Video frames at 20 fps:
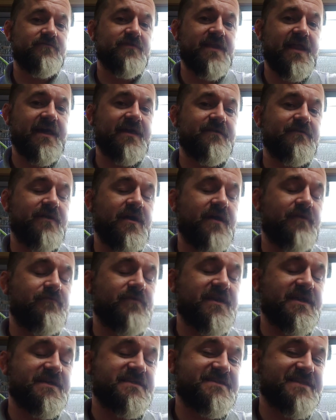
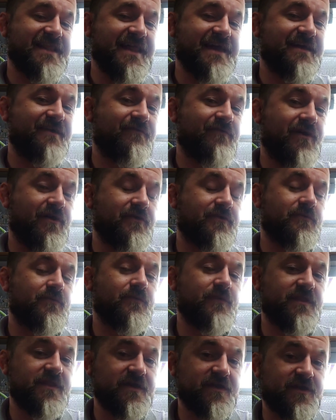released later
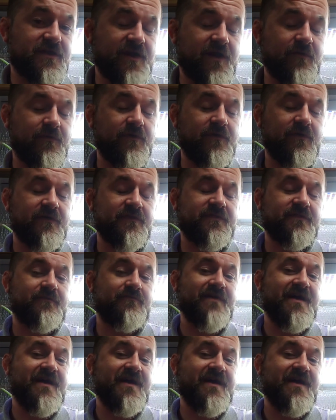on with a co-author,